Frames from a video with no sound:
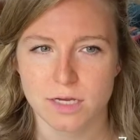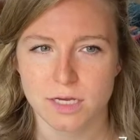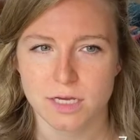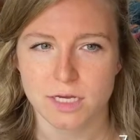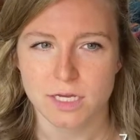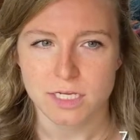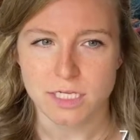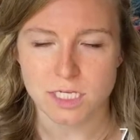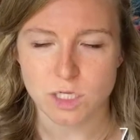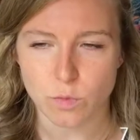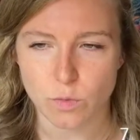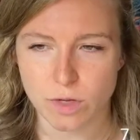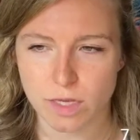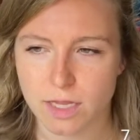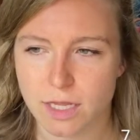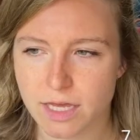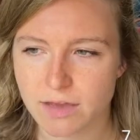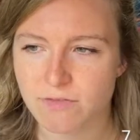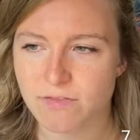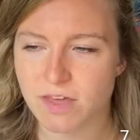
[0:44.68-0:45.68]
So we
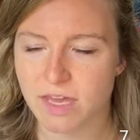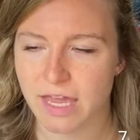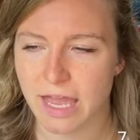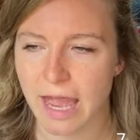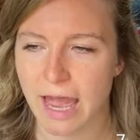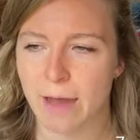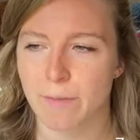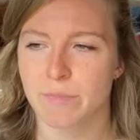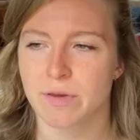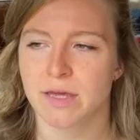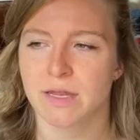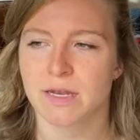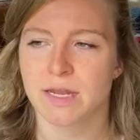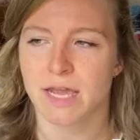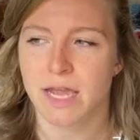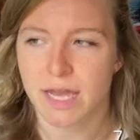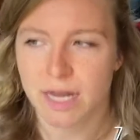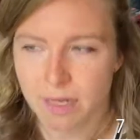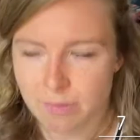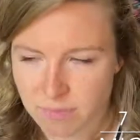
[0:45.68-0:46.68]
leave the cabin
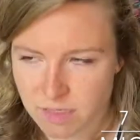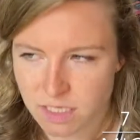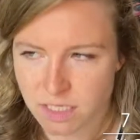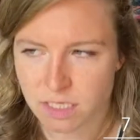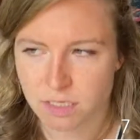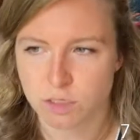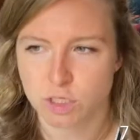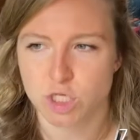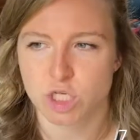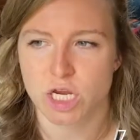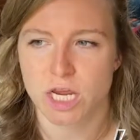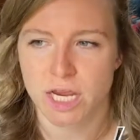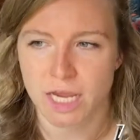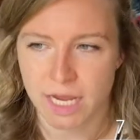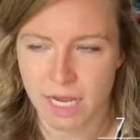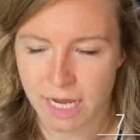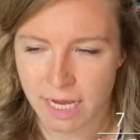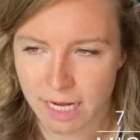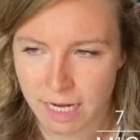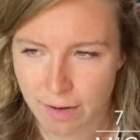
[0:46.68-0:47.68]
and I'm still
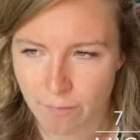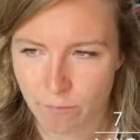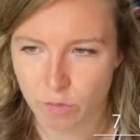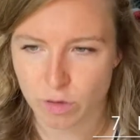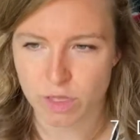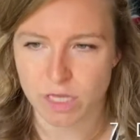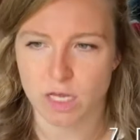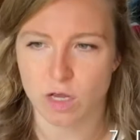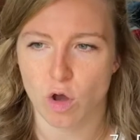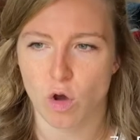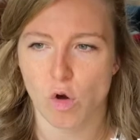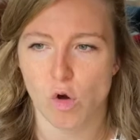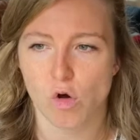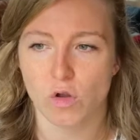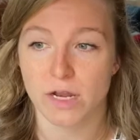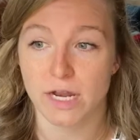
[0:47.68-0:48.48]
shaking and I'm really cold